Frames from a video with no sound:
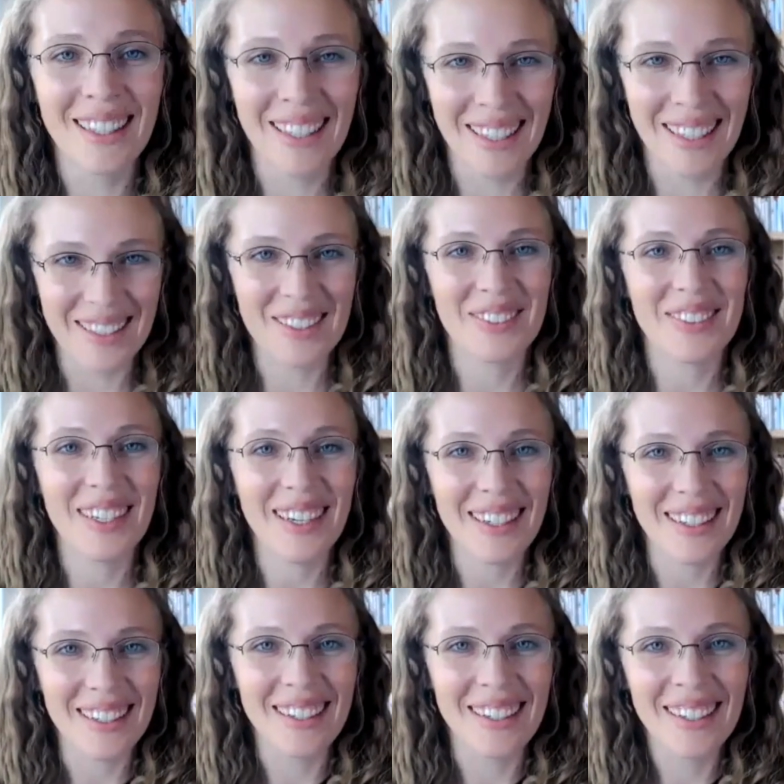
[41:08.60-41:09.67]
That's
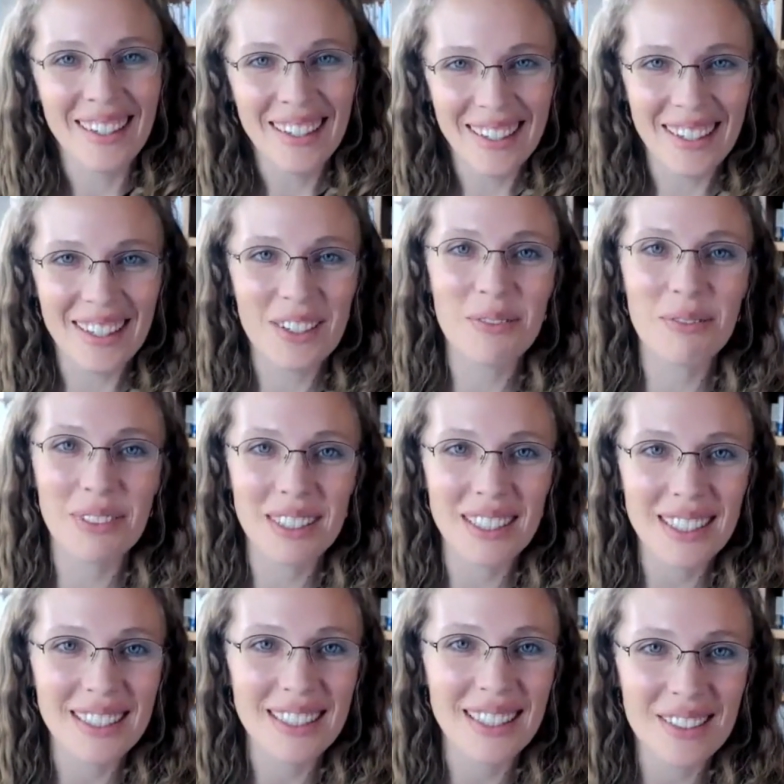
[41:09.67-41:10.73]
right. It
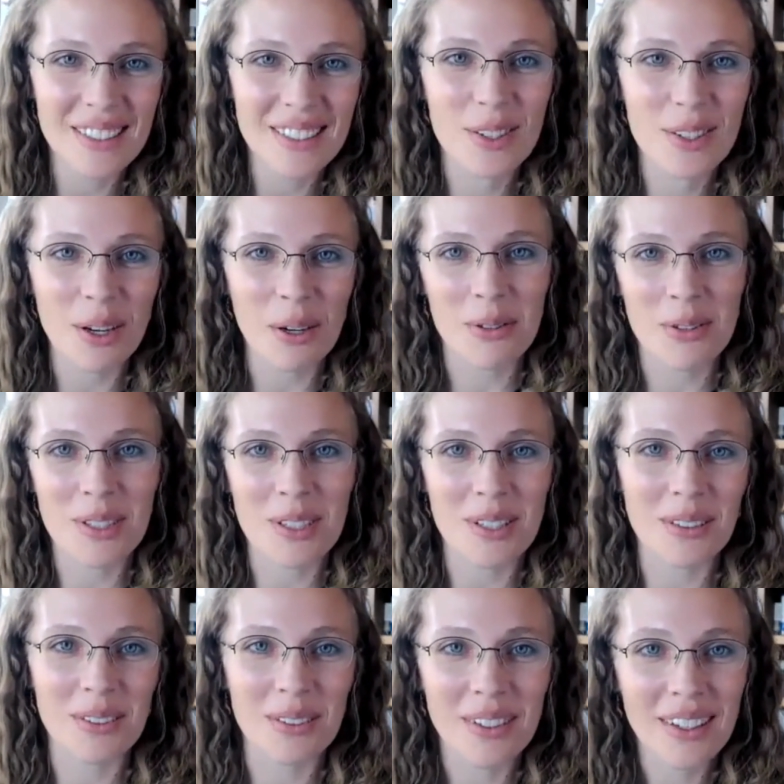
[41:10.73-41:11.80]
really does toast
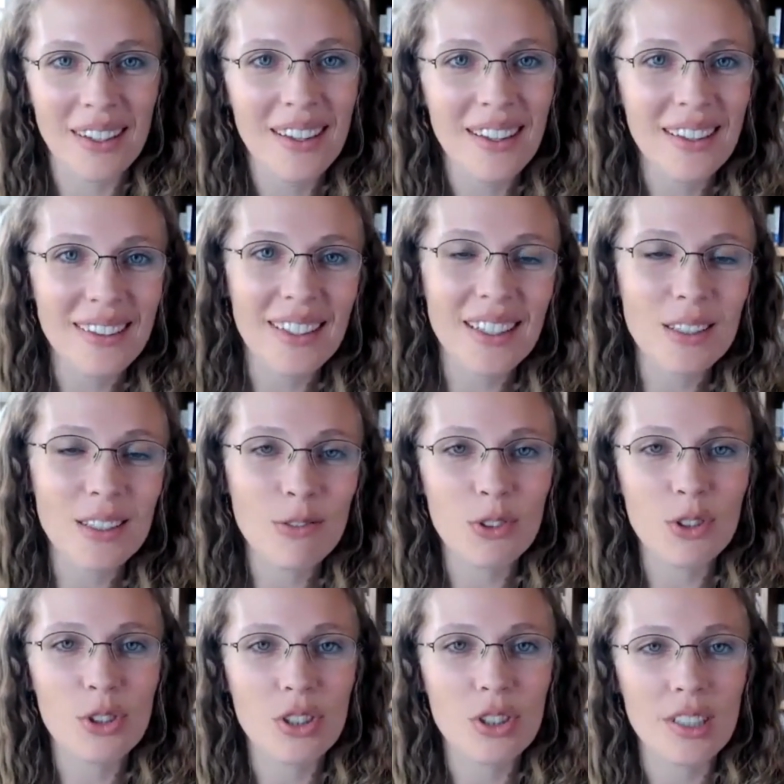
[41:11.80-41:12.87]
you. That's
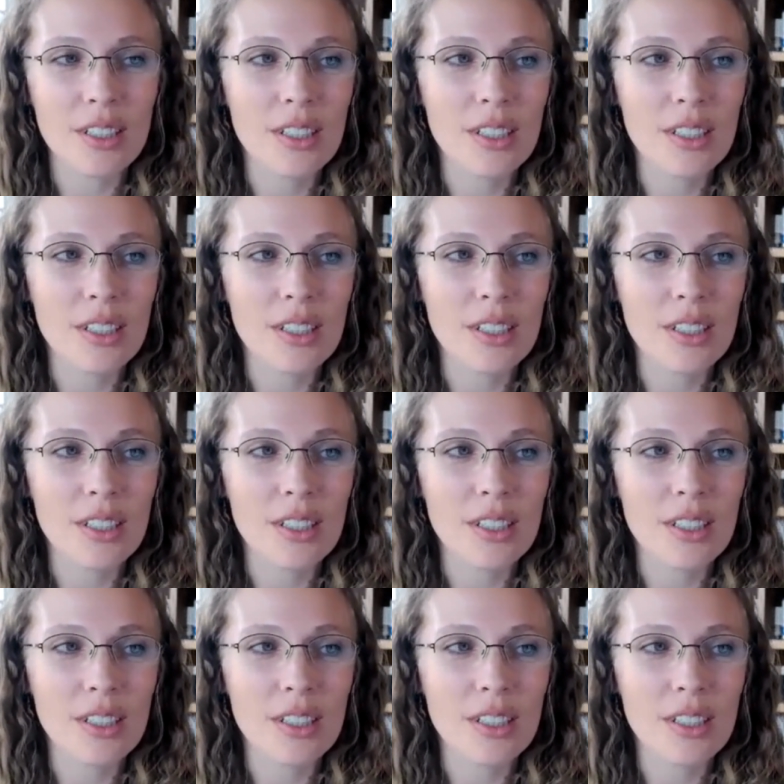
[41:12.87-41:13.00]
for sure.